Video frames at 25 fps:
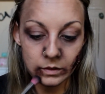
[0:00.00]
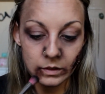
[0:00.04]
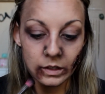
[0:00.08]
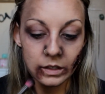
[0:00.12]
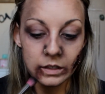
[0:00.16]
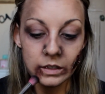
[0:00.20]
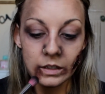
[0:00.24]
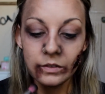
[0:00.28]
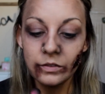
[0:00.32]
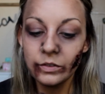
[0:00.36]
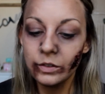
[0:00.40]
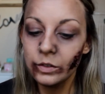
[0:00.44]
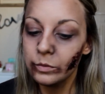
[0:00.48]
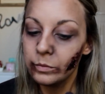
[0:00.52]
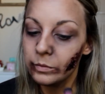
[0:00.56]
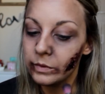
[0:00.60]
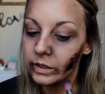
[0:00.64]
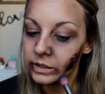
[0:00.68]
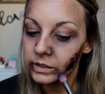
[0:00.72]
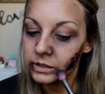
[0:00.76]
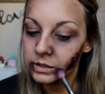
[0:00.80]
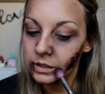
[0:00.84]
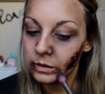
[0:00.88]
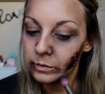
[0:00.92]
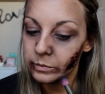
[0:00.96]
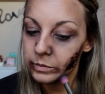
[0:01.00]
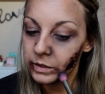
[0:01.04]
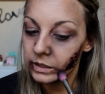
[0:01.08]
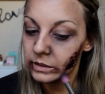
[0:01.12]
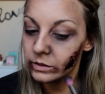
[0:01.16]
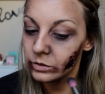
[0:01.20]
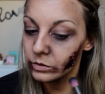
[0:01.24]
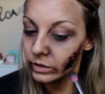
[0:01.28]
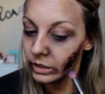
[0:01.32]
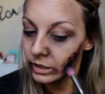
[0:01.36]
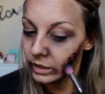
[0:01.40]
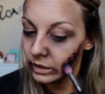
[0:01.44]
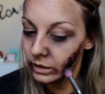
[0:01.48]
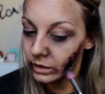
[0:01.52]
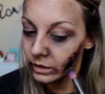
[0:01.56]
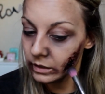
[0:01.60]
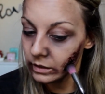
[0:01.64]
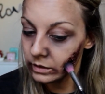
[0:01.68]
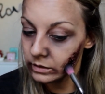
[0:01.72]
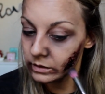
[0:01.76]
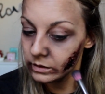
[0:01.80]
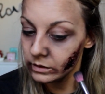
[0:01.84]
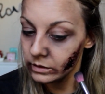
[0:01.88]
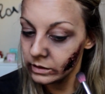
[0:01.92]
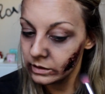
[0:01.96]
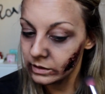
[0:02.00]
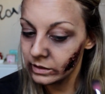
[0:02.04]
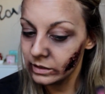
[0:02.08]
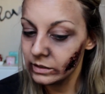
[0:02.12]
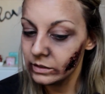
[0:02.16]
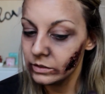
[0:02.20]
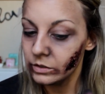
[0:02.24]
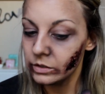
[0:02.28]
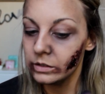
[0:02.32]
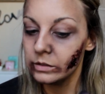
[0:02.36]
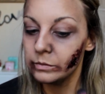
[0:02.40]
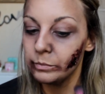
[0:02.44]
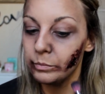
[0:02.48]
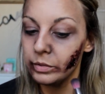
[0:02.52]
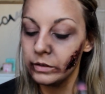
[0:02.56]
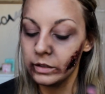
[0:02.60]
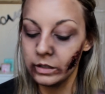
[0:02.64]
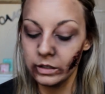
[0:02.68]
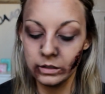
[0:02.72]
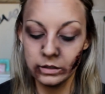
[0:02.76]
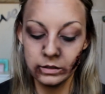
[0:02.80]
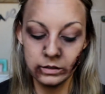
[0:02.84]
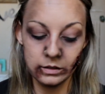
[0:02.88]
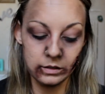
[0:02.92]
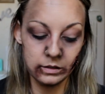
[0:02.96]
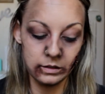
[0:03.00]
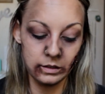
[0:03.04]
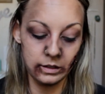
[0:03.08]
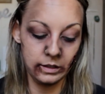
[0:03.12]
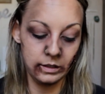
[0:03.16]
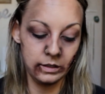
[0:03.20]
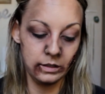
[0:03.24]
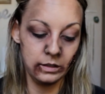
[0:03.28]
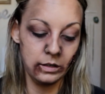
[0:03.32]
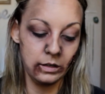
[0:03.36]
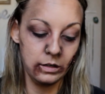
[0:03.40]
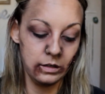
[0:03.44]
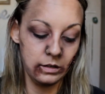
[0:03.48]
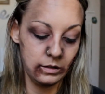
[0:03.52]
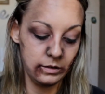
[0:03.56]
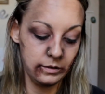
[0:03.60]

And if you mess up, that's okay, because this is just blood. Like,